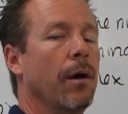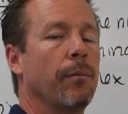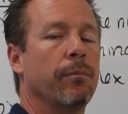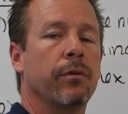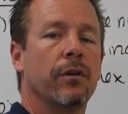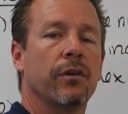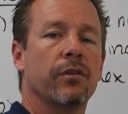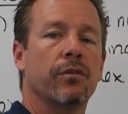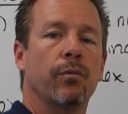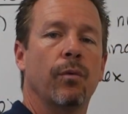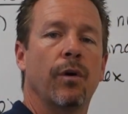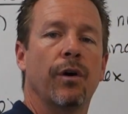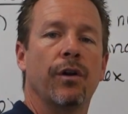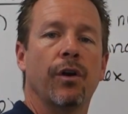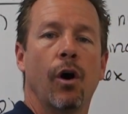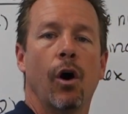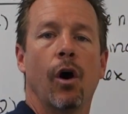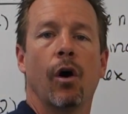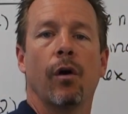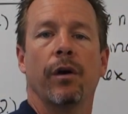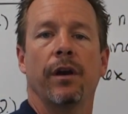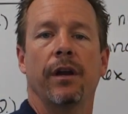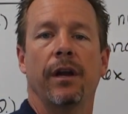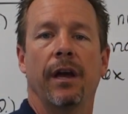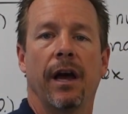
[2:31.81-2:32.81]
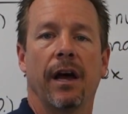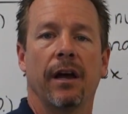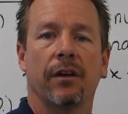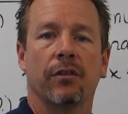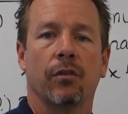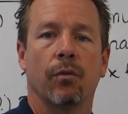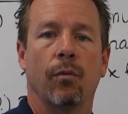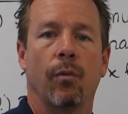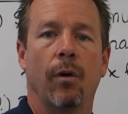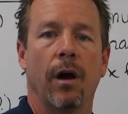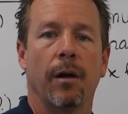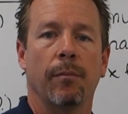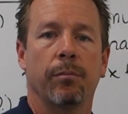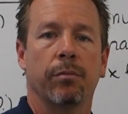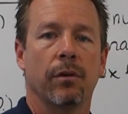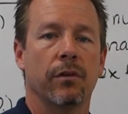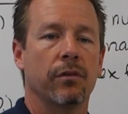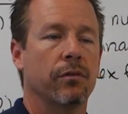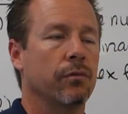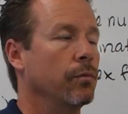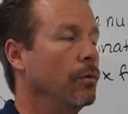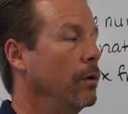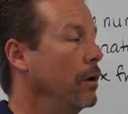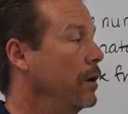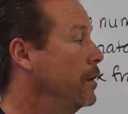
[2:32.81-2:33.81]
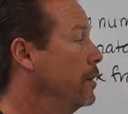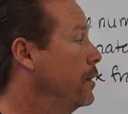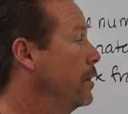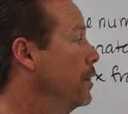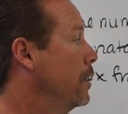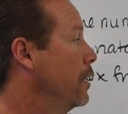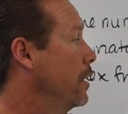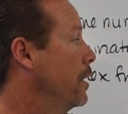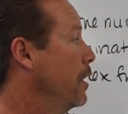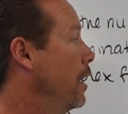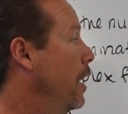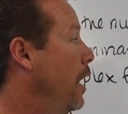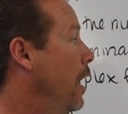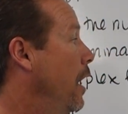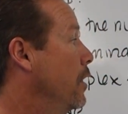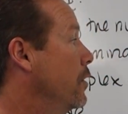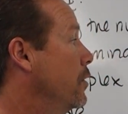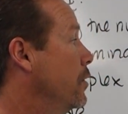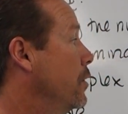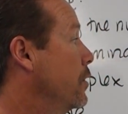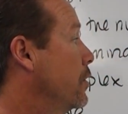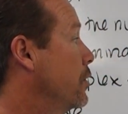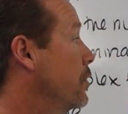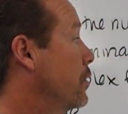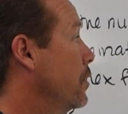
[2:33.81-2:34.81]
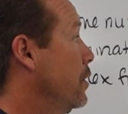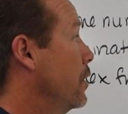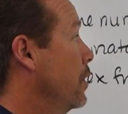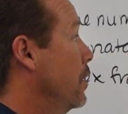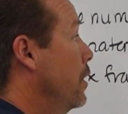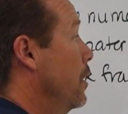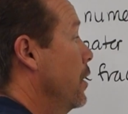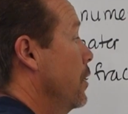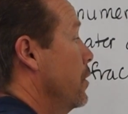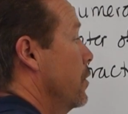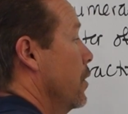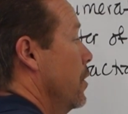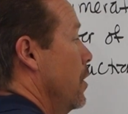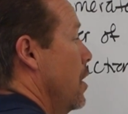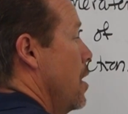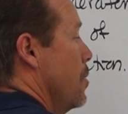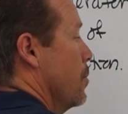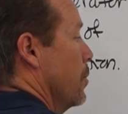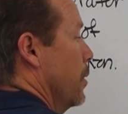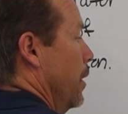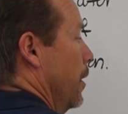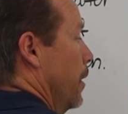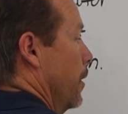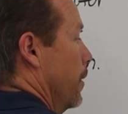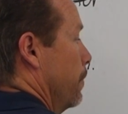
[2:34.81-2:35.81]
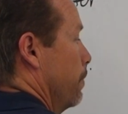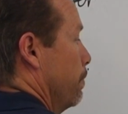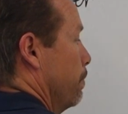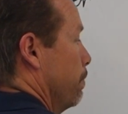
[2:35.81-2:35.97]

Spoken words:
plus 1 already has the y plus 1 as its denominator.